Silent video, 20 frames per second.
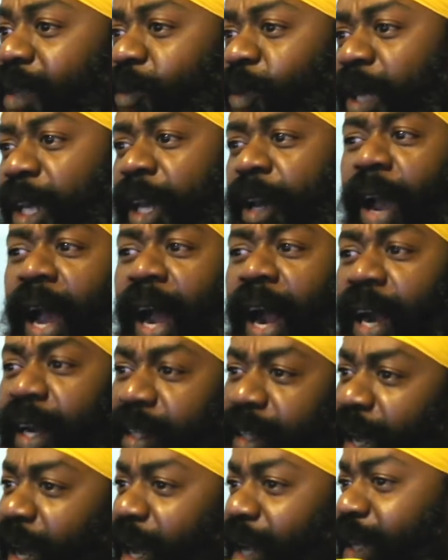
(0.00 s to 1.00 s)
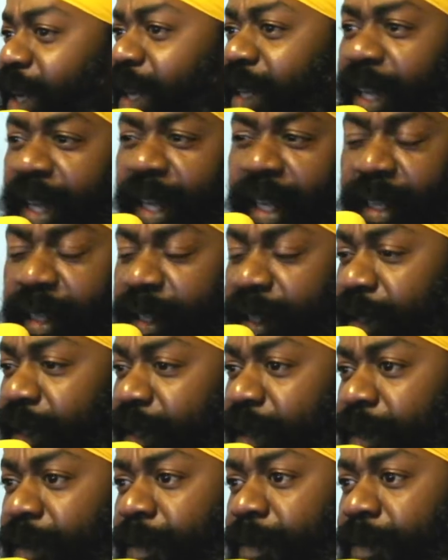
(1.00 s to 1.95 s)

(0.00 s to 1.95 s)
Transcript: we hear all sorts of things.